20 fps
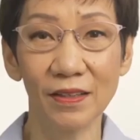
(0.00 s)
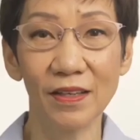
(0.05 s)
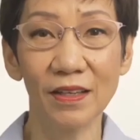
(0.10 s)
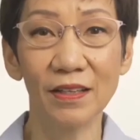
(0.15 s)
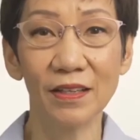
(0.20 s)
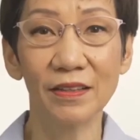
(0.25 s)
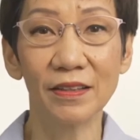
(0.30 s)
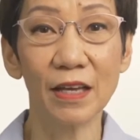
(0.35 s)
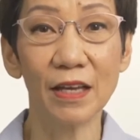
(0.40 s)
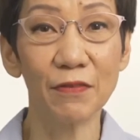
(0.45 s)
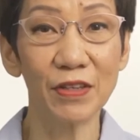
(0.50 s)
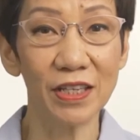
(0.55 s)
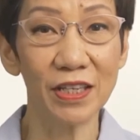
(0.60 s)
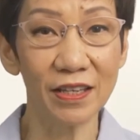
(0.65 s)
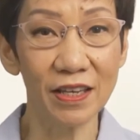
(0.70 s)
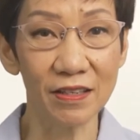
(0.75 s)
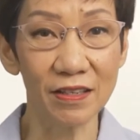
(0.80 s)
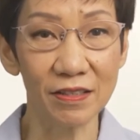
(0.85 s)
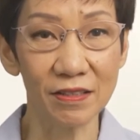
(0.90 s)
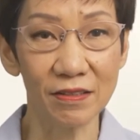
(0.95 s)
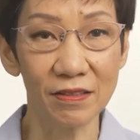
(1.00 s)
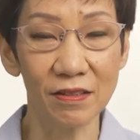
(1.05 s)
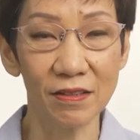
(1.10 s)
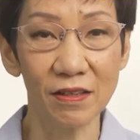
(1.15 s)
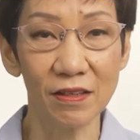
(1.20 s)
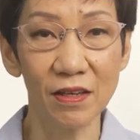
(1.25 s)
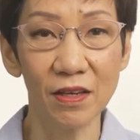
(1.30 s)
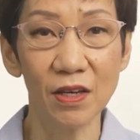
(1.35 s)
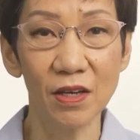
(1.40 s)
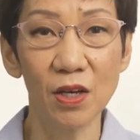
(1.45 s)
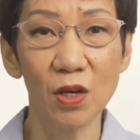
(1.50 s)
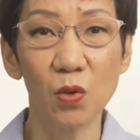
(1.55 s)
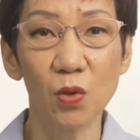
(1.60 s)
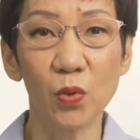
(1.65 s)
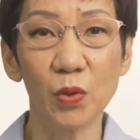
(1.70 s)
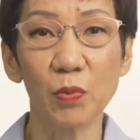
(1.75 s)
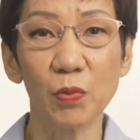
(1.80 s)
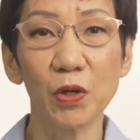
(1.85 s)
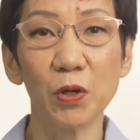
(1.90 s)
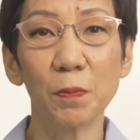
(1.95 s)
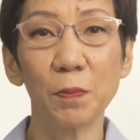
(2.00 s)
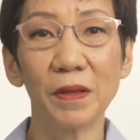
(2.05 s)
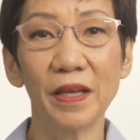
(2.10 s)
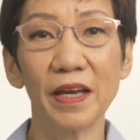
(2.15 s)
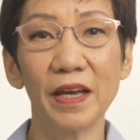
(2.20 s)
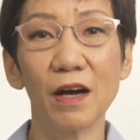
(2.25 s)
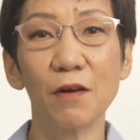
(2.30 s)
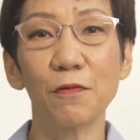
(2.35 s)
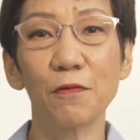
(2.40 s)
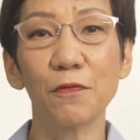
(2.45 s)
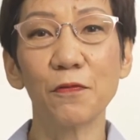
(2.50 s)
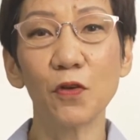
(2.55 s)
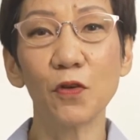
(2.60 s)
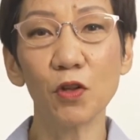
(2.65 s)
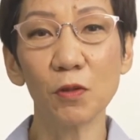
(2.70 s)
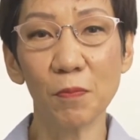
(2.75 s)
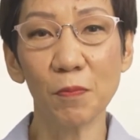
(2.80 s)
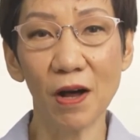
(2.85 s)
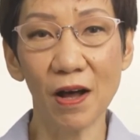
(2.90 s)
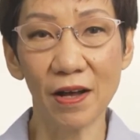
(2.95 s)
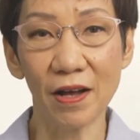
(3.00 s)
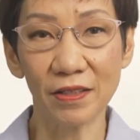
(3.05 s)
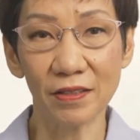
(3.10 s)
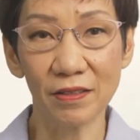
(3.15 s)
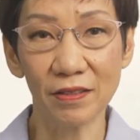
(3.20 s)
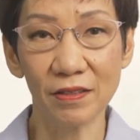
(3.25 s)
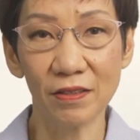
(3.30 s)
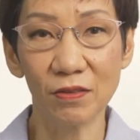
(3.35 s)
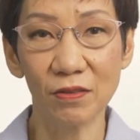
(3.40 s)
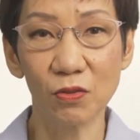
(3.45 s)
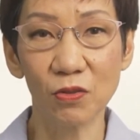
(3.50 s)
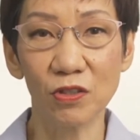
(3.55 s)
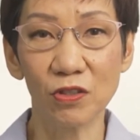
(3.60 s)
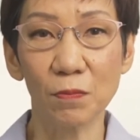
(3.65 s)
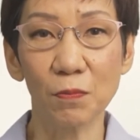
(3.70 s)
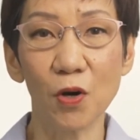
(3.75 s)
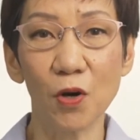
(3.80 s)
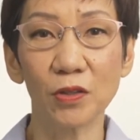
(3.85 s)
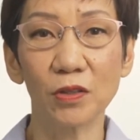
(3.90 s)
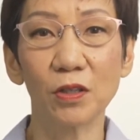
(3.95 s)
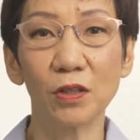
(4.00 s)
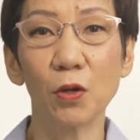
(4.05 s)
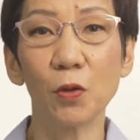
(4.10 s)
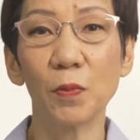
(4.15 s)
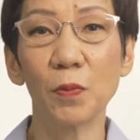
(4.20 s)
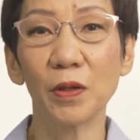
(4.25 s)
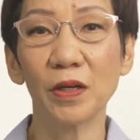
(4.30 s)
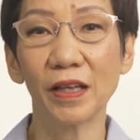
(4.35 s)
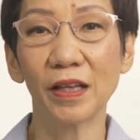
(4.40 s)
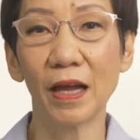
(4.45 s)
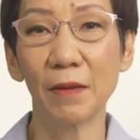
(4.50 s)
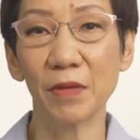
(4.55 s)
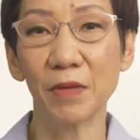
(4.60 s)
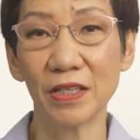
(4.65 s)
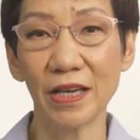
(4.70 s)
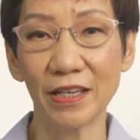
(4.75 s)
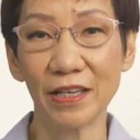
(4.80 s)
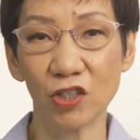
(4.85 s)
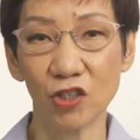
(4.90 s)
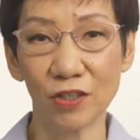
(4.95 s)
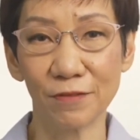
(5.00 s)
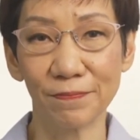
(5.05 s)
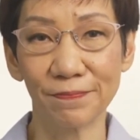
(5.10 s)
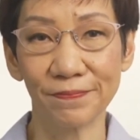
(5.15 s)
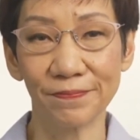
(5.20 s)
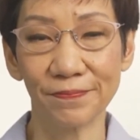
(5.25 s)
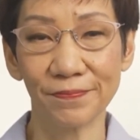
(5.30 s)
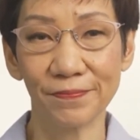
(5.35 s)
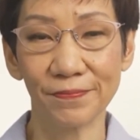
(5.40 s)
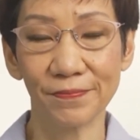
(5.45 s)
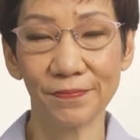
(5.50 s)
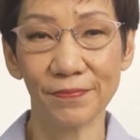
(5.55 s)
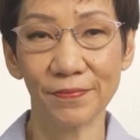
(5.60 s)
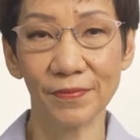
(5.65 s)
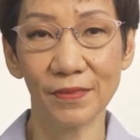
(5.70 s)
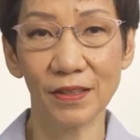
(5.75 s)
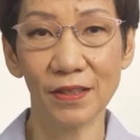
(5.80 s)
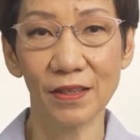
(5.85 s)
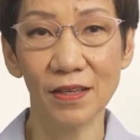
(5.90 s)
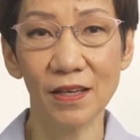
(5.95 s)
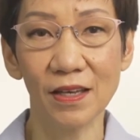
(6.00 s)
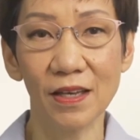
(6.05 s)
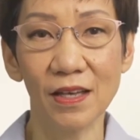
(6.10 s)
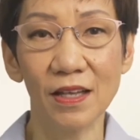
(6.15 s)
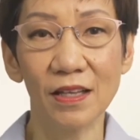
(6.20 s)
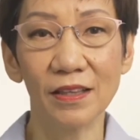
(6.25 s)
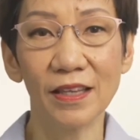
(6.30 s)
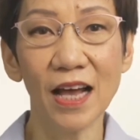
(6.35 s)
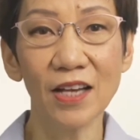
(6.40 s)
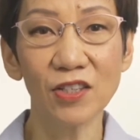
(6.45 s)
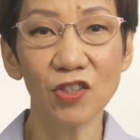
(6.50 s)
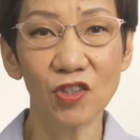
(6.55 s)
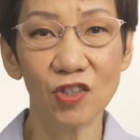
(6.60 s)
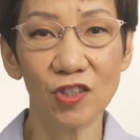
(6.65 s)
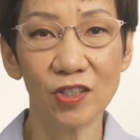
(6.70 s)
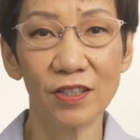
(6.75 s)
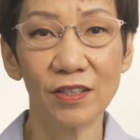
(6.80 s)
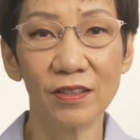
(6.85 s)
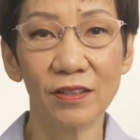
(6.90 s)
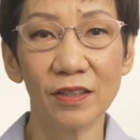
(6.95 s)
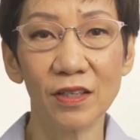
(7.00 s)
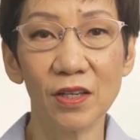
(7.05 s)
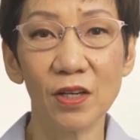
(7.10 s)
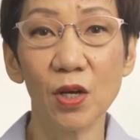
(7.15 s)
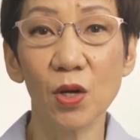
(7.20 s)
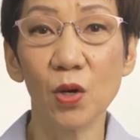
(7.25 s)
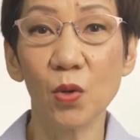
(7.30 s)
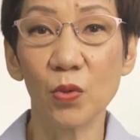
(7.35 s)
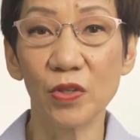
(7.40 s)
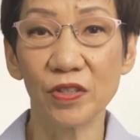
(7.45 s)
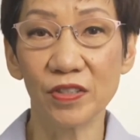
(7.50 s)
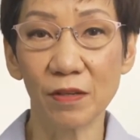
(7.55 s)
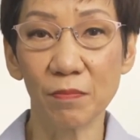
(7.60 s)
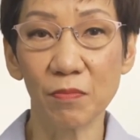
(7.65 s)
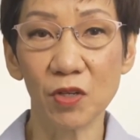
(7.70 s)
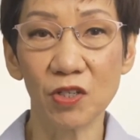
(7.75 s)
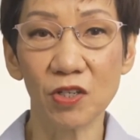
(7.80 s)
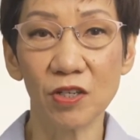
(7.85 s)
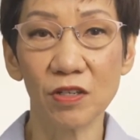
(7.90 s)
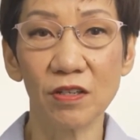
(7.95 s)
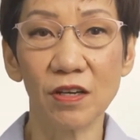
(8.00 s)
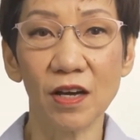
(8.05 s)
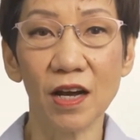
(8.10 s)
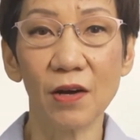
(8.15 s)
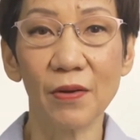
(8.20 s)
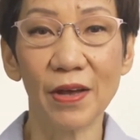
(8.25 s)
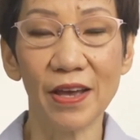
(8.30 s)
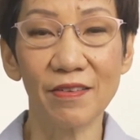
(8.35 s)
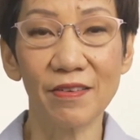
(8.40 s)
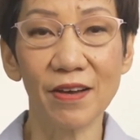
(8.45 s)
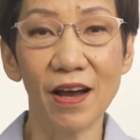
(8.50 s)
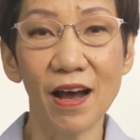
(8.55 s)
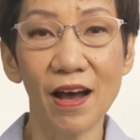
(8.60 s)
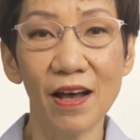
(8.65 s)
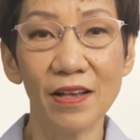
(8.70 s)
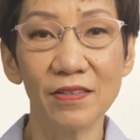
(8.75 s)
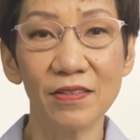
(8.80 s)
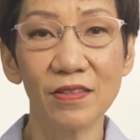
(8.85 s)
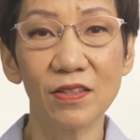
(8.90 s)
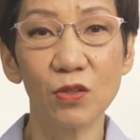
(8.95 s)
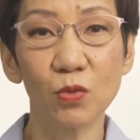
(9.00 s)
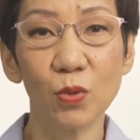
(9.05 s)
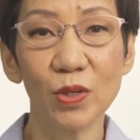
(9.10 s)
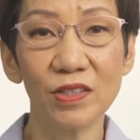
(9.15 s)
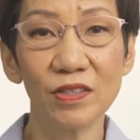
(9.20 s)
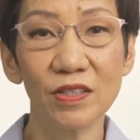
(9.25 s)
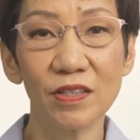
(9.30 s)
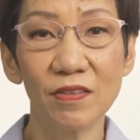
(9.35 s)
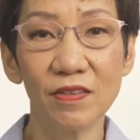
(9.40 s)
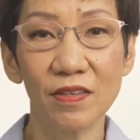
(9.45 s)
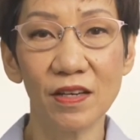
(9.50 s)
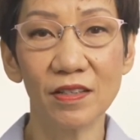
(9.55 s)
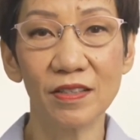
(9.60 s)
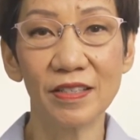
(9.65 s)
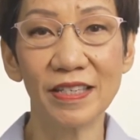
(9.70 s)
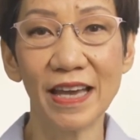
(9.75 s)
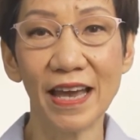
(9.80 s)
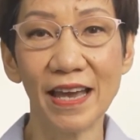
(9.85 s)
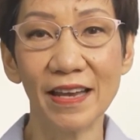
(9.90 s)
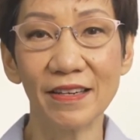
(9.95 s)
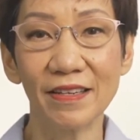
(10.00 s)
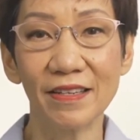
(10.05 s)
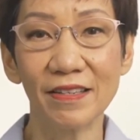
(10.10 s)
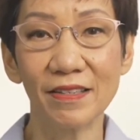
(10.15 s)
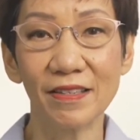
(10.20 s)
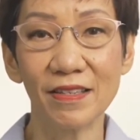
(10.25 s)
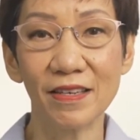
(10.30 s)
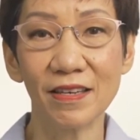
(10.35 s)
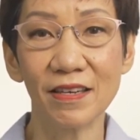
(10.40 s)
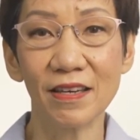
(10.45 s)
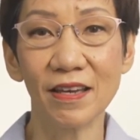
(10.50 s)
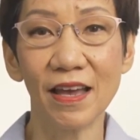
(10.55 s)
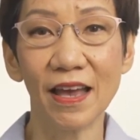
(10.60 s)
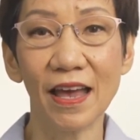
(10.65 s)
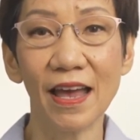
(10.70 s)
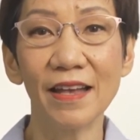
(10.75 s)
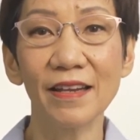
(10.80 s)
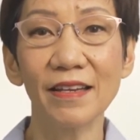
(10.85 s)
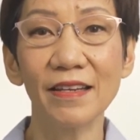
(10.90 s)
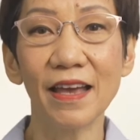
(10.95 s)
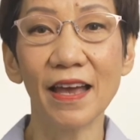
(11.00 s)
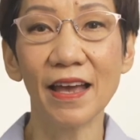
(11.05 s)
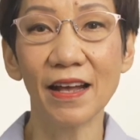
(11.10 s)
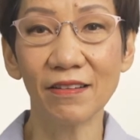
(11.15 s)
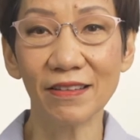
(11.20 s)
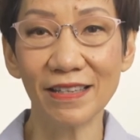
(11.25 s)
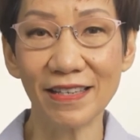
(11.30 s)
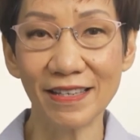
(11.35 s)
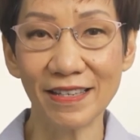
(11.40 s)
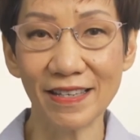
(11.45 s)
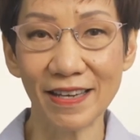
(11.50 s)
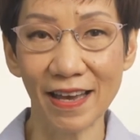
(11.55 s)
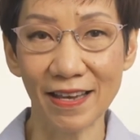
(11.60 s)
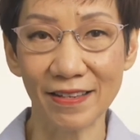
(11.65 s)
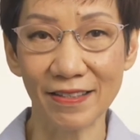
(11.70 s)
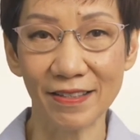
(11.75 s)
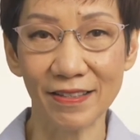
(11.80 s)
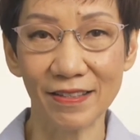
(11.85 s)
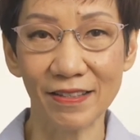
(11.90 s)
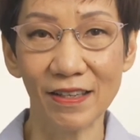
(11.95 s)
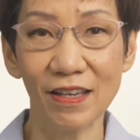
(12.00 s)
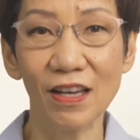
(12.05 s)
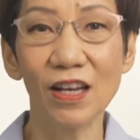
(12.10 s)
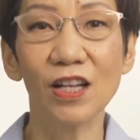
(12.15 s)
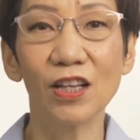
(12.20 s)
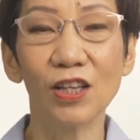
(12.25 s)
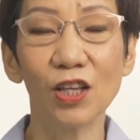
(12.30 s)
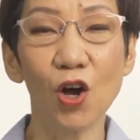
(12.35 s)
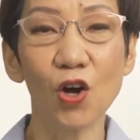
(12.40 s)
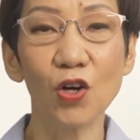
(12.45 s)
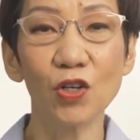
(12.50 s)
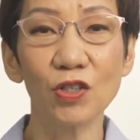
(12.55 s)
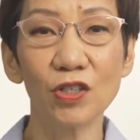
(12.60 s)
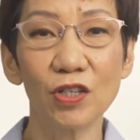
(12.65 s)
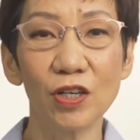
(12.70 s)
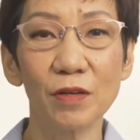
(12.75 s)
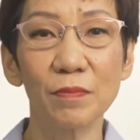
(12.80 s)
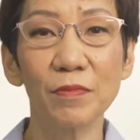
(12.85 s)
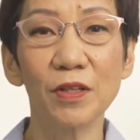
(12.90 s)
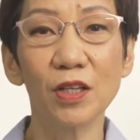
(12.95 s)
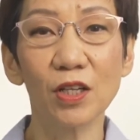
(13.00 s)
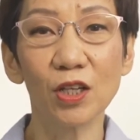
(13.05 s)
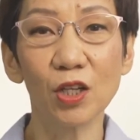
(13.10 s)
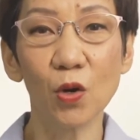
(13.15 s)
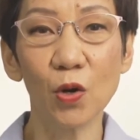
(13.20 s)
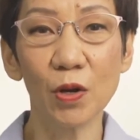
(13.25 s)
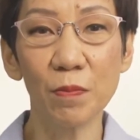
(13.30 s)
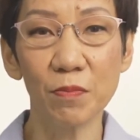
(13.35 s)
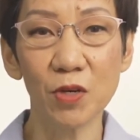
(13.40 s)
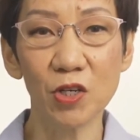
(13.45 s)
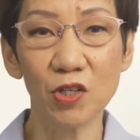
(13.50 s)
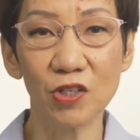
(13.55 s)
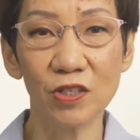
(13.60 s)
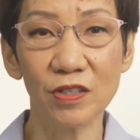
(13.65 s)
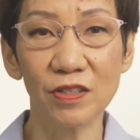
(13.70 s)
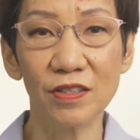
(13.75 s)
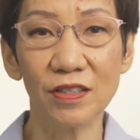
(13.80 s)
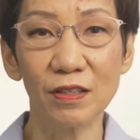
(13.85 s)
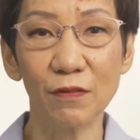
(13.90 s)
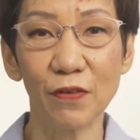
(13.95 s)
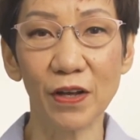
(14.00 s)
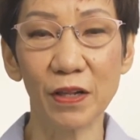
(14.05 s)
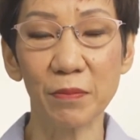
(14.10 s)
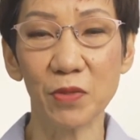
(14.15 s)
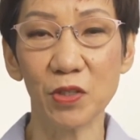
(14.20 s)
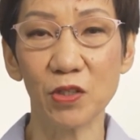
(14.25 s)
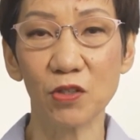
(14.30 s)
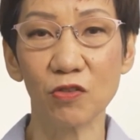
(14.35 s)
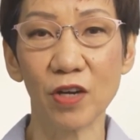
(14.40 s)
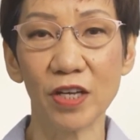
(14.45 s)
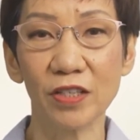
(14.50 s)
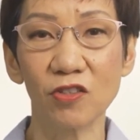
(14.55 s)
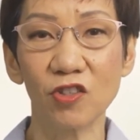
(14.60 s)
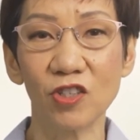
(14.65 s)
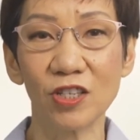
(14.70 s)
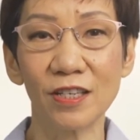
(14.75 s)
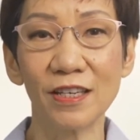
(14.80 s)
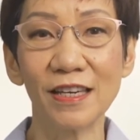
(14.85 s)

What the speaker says: Nevertheless, we will play our full part to support global climate action. Last year, we submitted our enhanced 2030 NDC and LEDS, Long-Term Low Emissions Development Strategy,